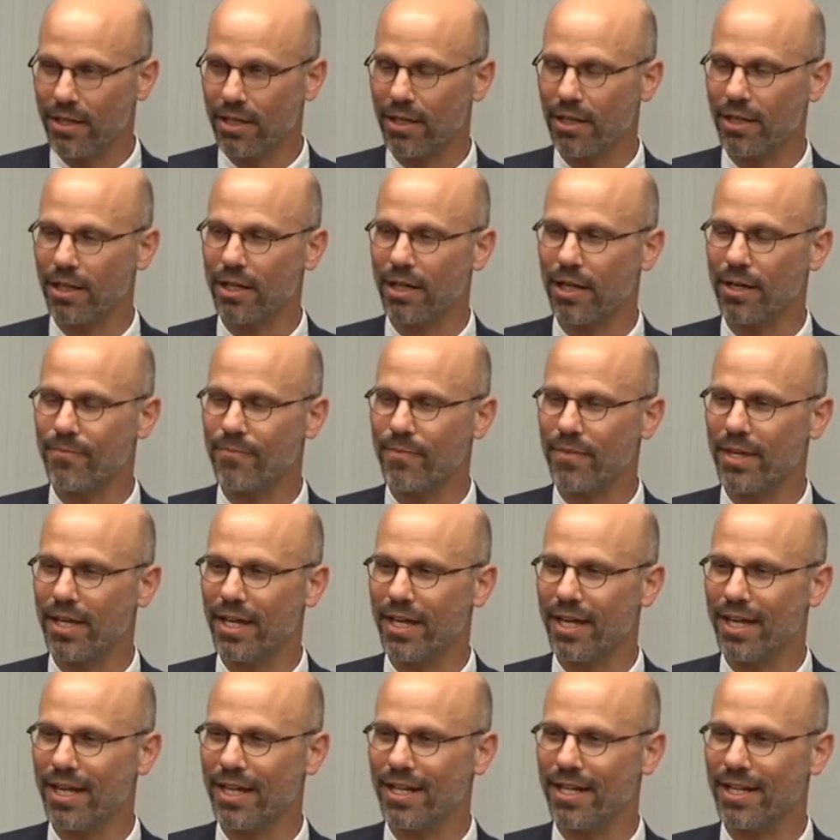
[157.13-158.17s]
Um,
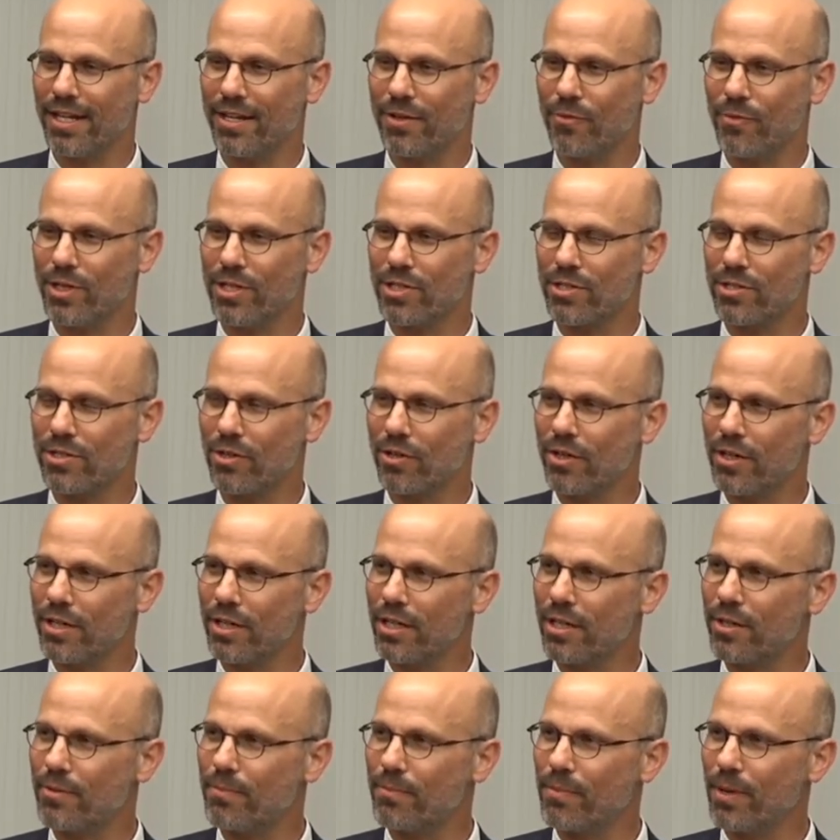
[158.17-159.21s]
and uh, we
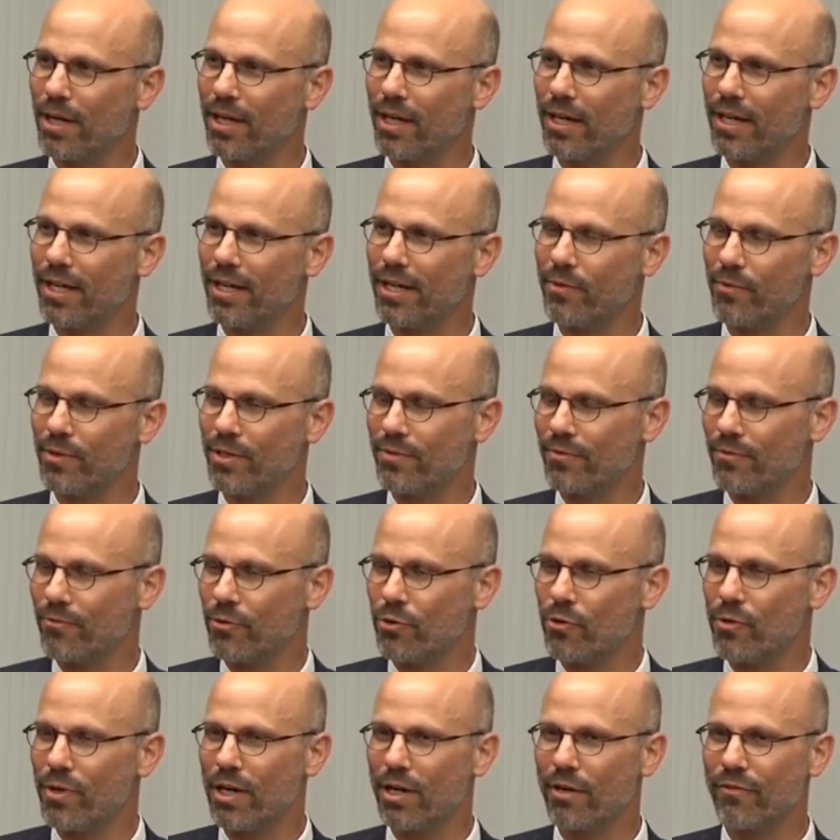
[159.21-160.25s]
started by we
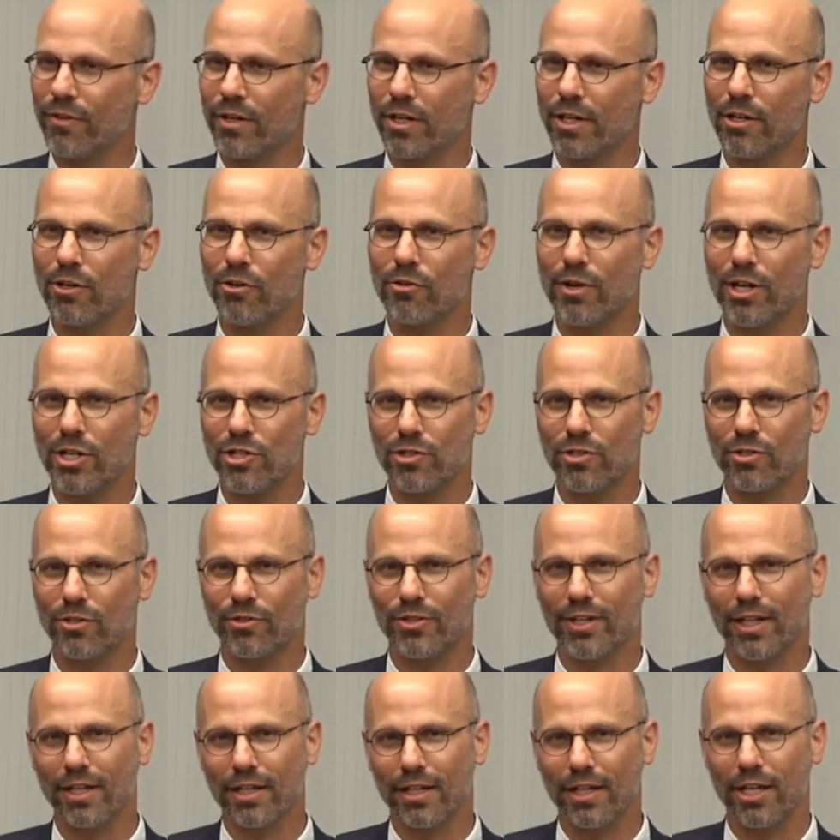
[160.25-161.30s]
grew out of a congressional
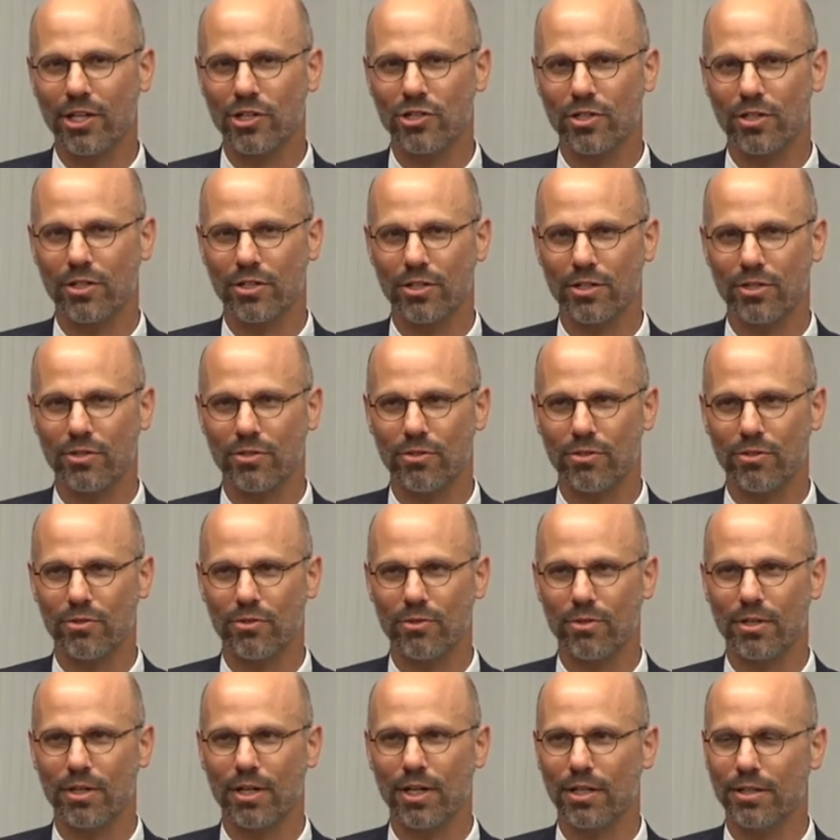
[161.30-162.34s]
delegation
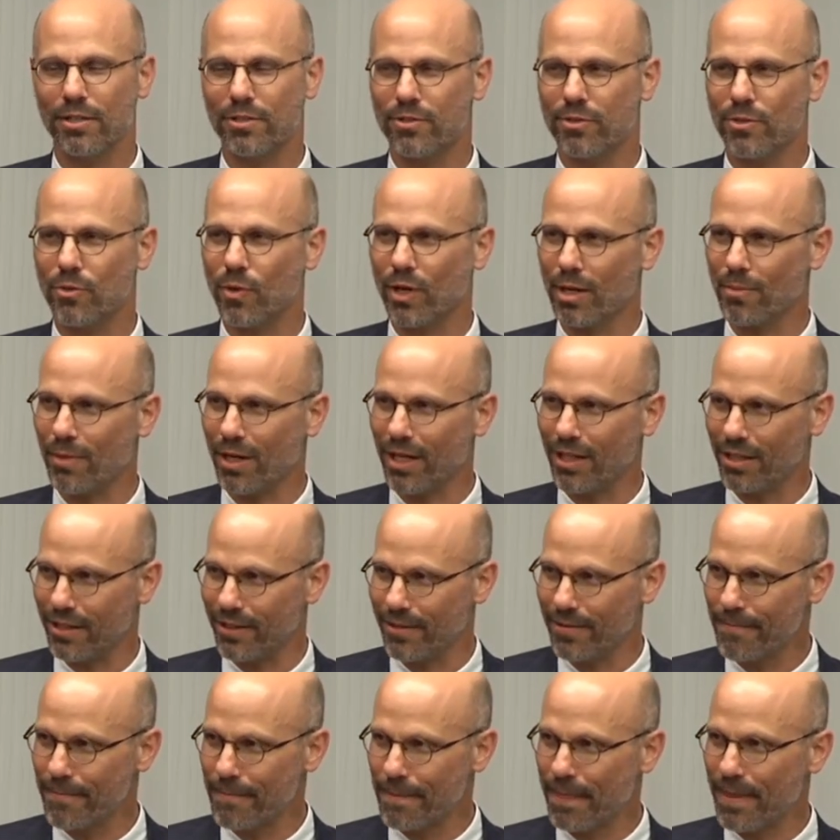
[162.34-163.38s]
to to Guatemala
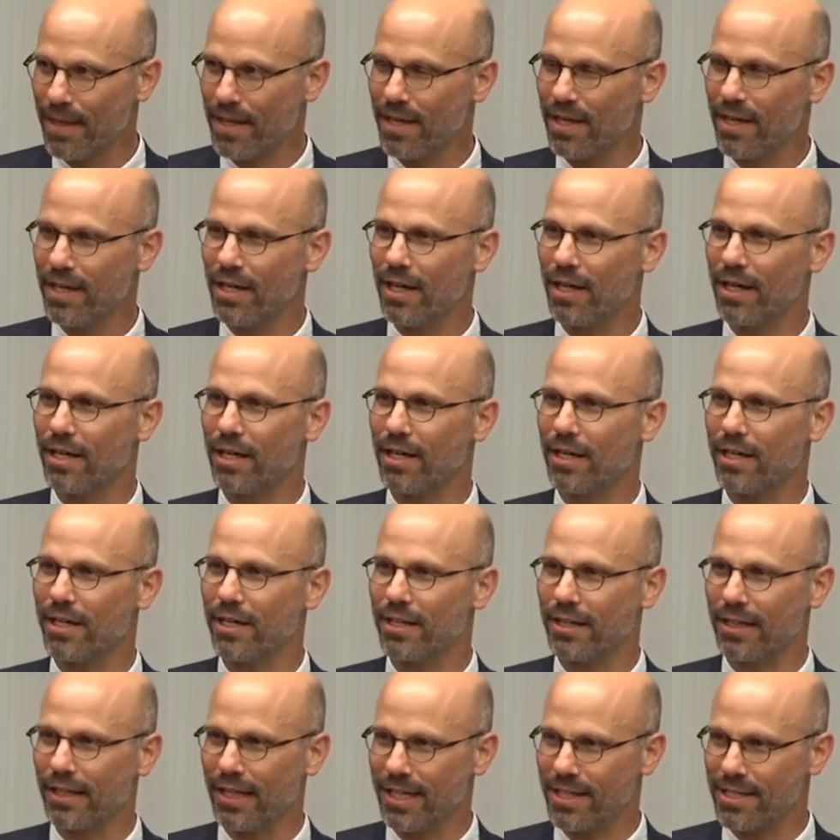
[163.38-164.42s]
uh,
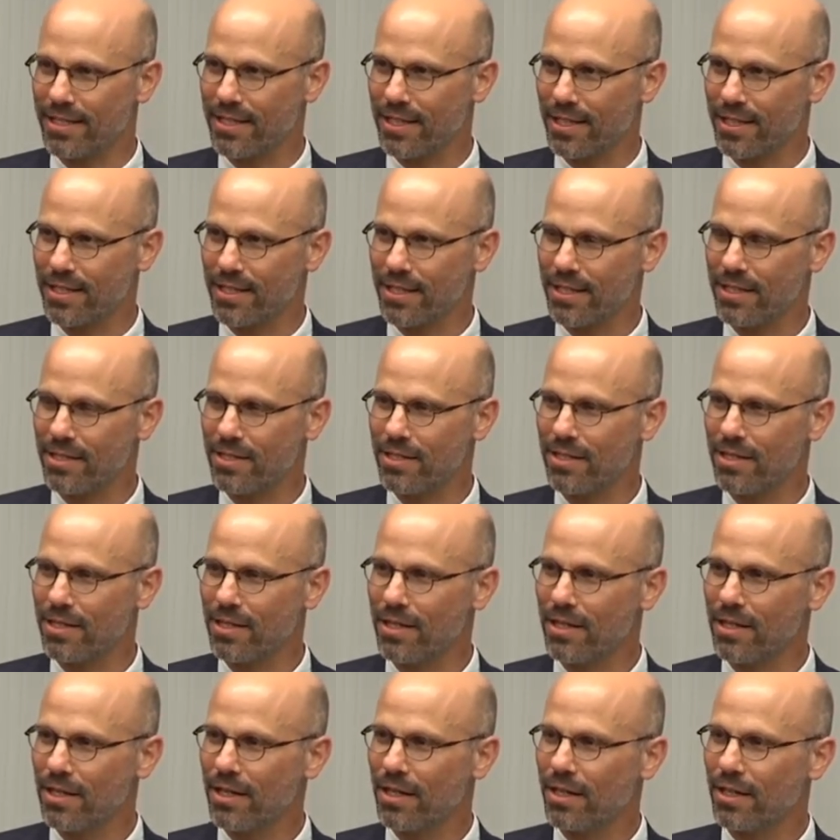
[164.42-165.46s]
in the late 60s
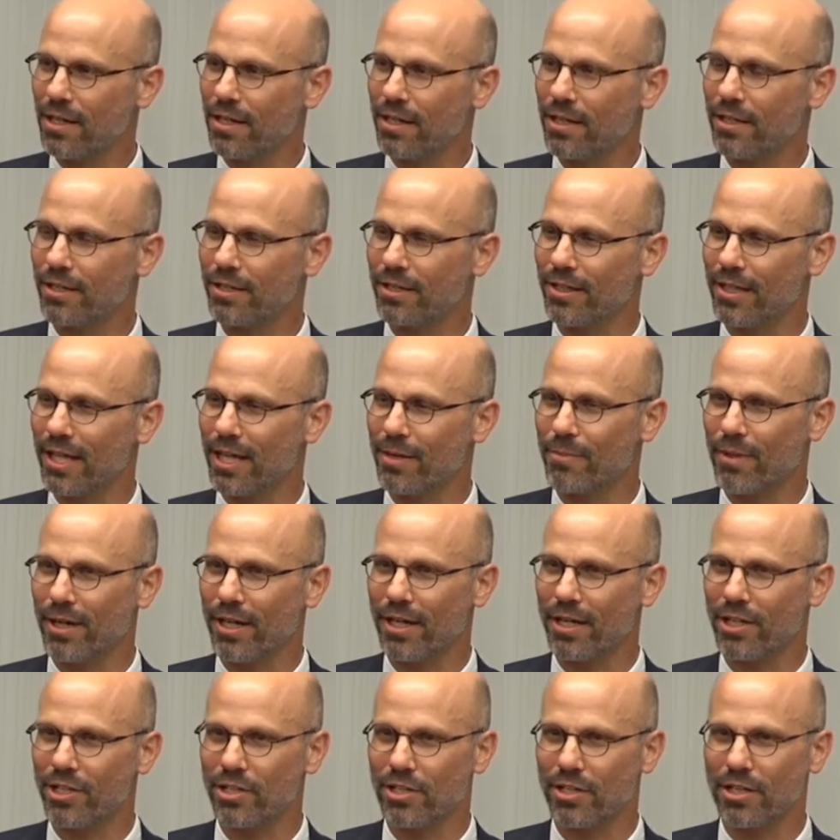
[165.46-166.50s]
uh, led
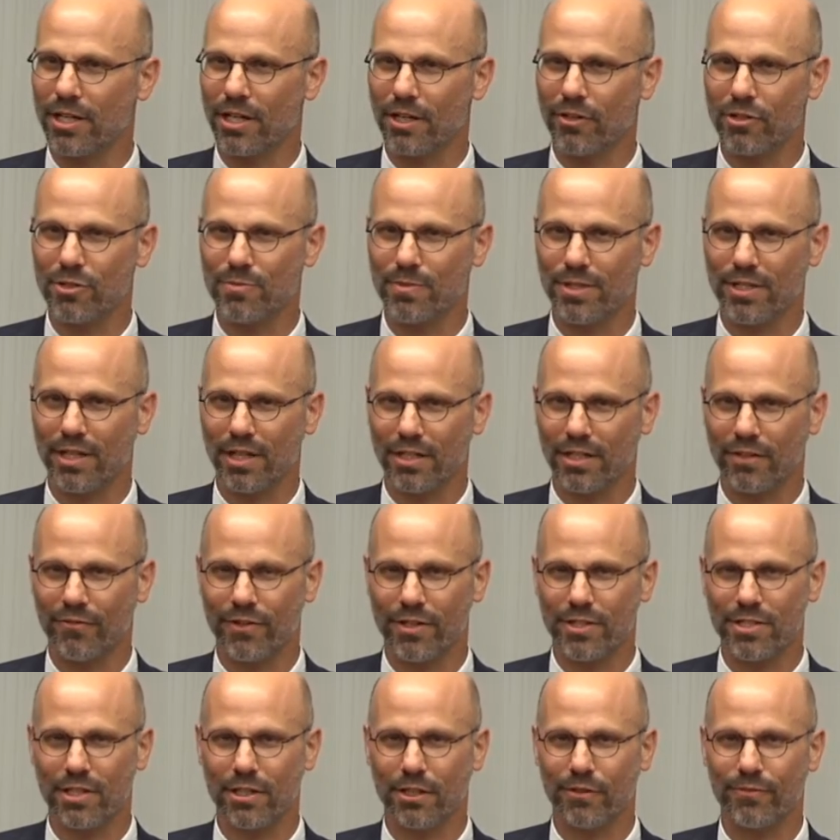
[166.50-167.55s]
by Congressman Dante
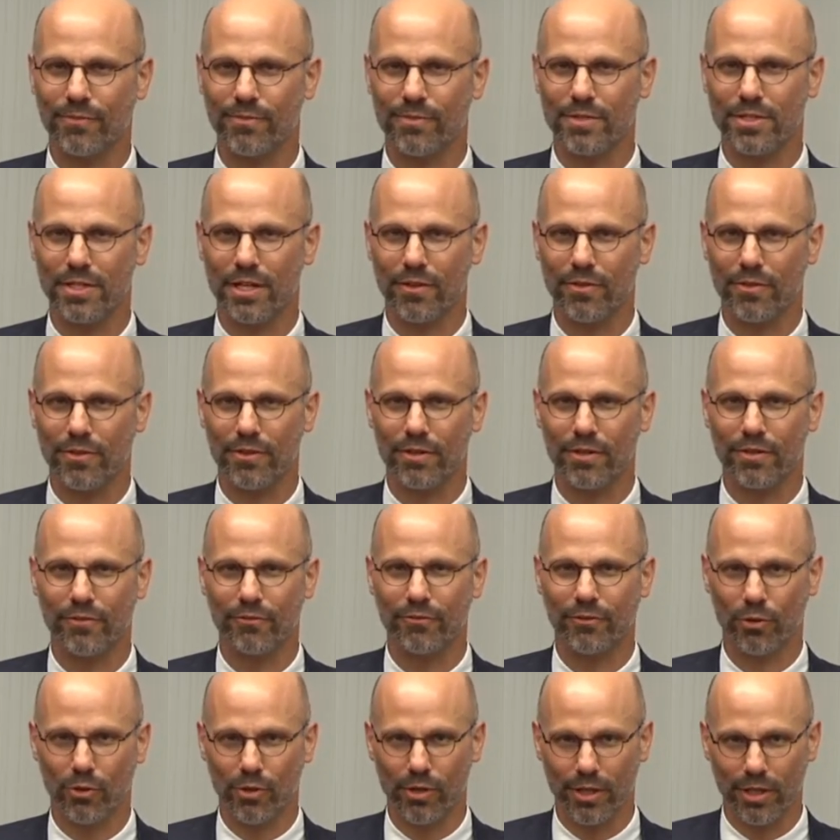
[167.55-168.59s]
Fascell from southern
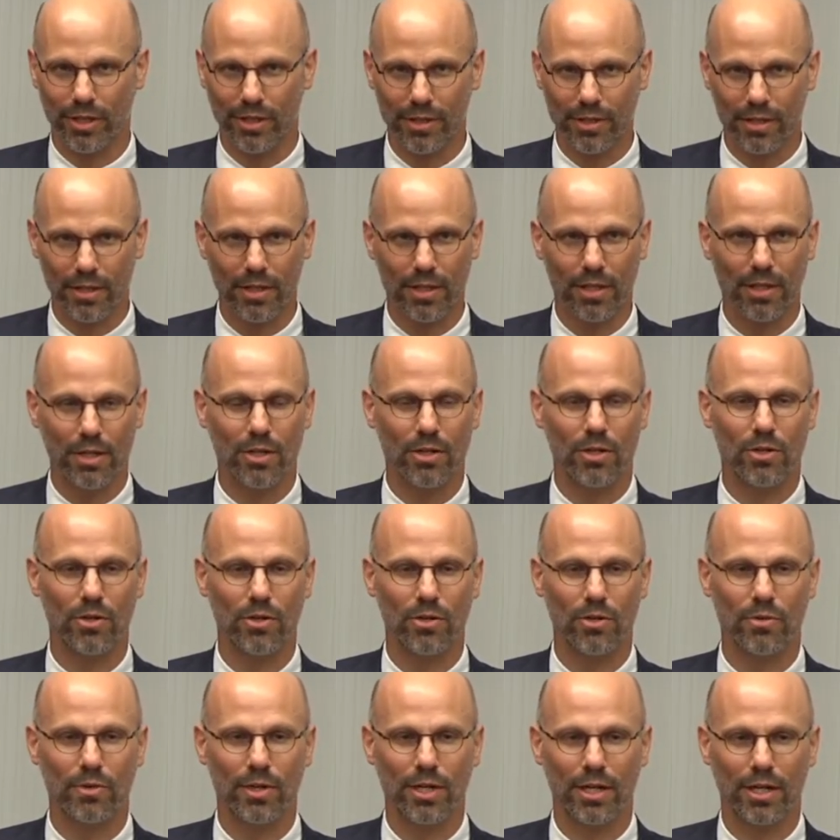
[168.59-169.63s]
Florida,
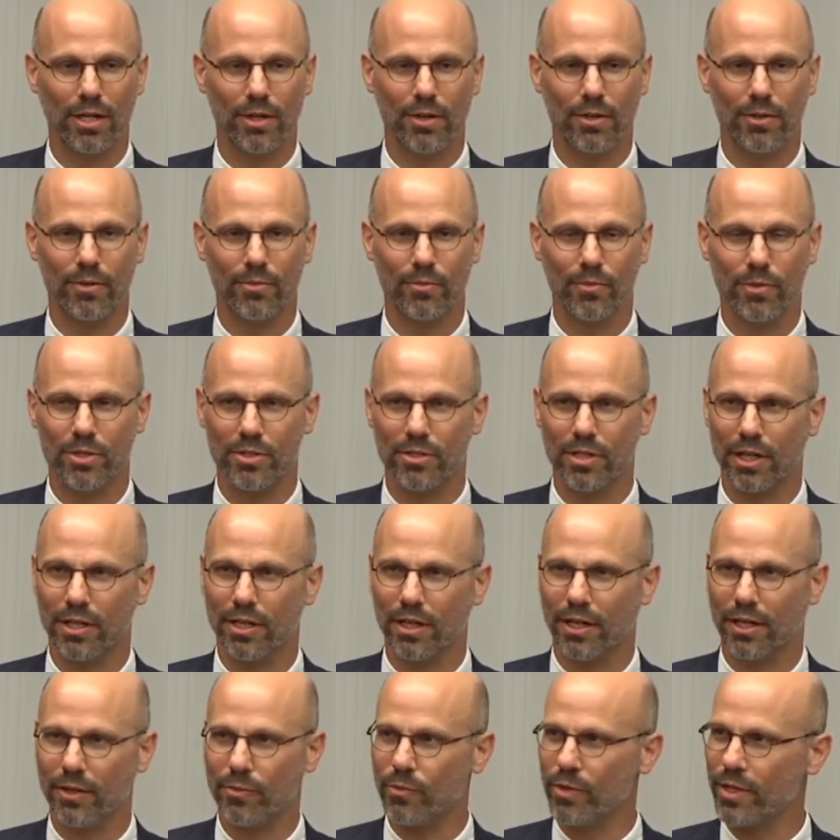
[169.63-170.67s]
who uh, was uh,
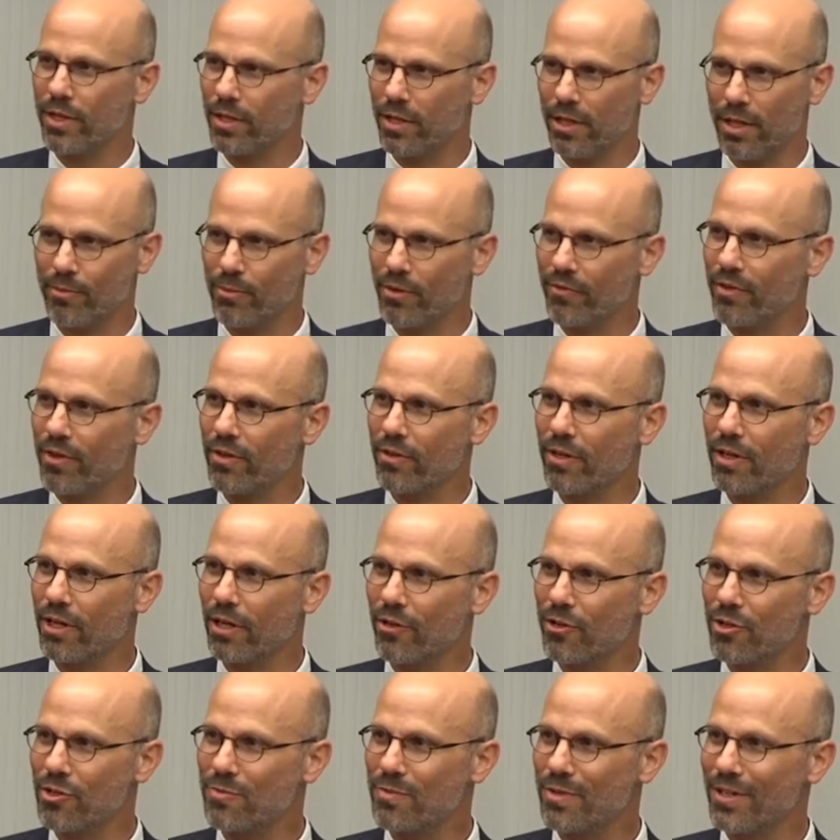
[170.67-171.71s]
uh, with a number of other
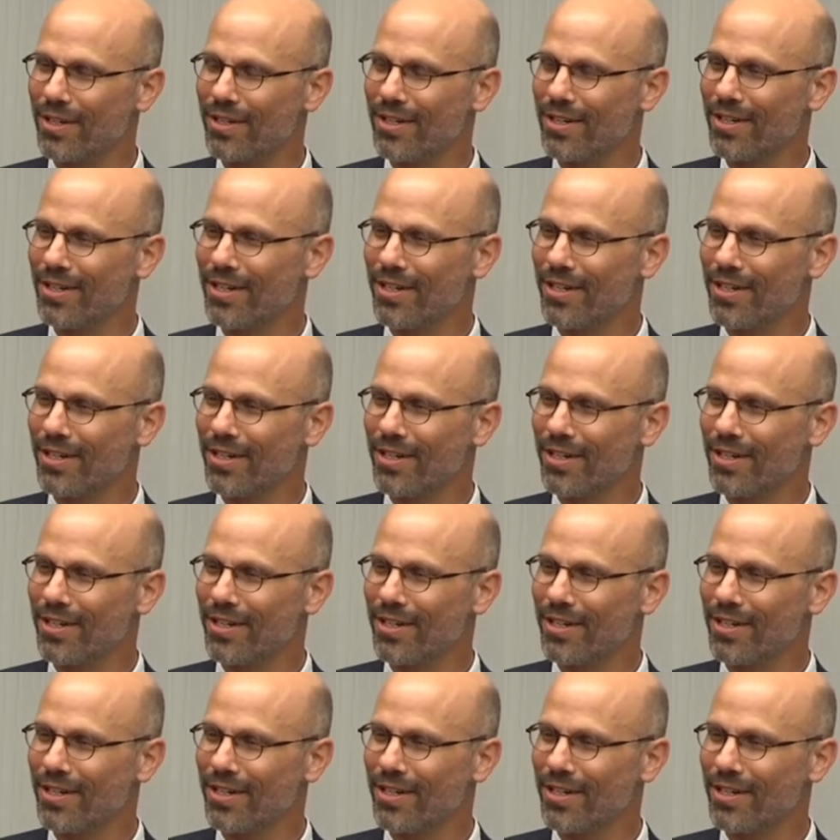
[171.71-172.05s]
congressmen